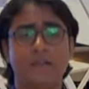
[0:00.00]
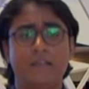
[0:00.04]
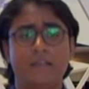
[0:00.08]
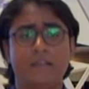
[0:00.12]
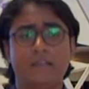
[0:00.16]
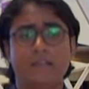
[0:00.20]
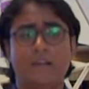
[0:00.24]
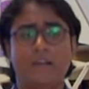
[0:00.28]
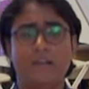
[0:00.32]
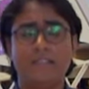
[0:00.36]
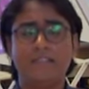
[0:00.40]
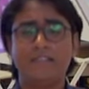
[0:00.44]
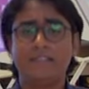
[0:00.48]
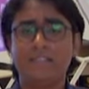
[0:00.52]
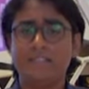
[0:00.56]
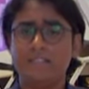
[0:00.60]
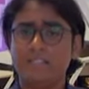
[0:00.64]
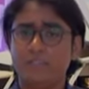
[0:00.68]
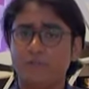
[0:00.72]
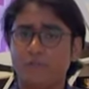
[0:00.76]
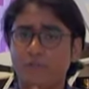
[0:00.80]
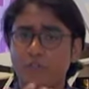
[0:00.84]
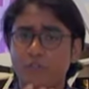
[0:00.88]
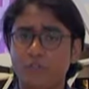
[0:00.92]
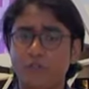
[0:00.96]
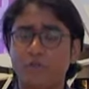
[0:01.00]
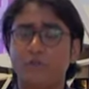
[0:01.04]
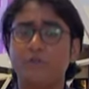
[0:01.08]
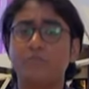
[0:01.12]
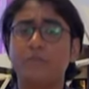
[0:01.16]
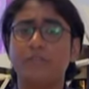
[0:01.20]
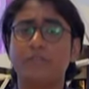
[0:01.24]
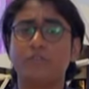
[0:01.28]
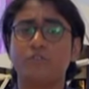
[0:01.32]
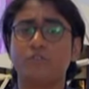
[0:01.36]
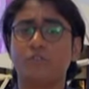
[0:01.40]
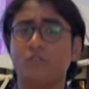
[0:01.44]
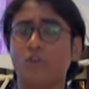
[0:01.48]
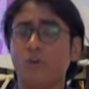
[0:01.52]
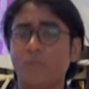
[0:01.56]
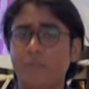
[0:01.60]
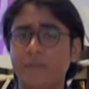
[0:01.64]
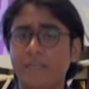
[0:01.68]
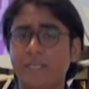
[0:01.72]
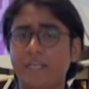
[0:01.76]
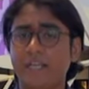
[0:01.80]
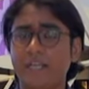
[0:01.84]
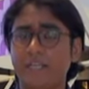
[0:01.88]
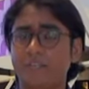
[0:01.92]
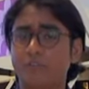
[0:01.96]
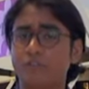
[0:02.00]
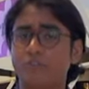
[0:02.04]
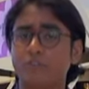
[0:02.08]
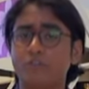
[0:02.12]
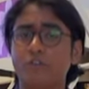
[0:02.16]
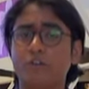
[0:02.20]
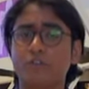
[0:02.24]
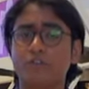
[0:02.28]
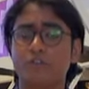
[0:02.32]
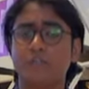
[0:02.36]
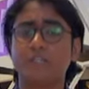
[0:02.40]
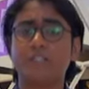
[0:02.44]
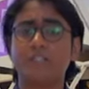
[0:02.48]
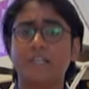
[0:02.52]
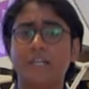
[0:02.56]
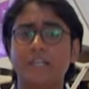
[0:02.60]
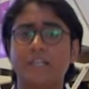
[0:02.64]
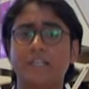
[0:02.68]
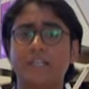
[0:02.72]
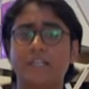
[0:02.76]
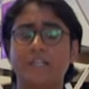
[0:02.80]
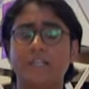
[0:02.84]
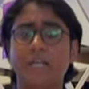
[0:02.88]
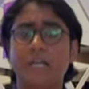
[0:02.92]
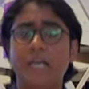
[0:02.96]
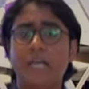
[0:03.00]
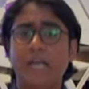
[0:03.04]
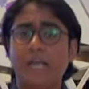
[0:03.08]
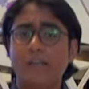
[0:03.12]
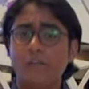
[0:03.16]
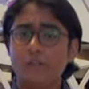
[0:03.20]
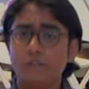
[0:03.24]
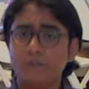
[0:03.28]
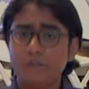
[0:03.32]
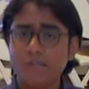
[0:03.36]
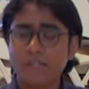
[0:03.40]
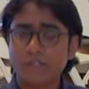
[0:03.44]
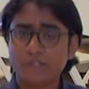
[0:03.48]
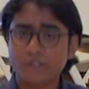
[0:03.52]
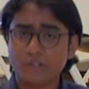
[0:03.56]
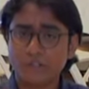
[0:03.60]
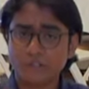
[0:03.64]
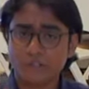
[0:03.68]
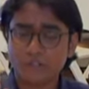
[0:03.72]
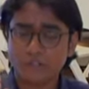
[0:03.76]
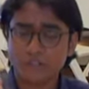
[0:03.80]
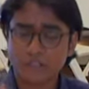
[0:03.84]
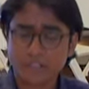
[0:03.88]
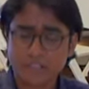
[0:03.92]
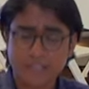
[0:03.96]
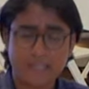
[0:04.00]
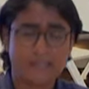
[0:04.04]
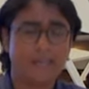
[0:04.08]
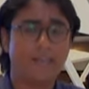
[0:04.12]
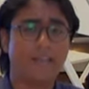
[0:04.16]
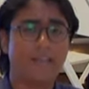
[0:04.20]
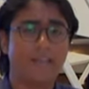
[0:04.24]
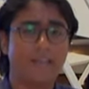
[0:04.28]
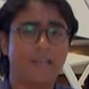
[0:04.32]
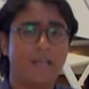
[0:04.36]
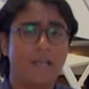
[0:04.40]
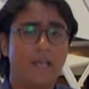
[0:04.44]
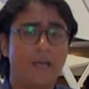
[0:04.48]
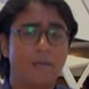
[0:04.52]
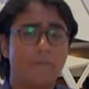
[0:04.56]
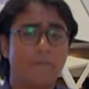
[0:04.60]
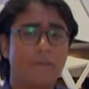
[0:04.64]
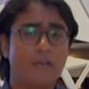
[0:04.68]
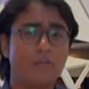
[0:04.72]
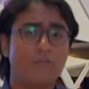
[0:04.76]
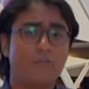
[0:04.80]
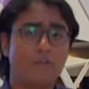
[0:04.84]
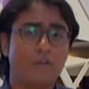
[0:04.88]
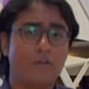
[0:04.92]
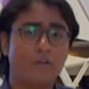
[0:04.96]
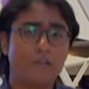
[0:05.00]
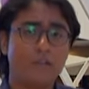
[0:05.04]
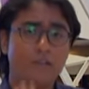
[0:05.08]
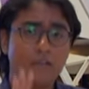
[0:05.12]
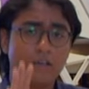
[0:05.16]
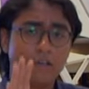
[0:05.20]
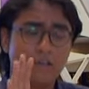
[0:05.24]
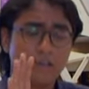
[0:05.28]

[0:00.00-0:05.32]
Now, it's easy for you and me to communicate and to talk to each other and to be in a social setting, but for a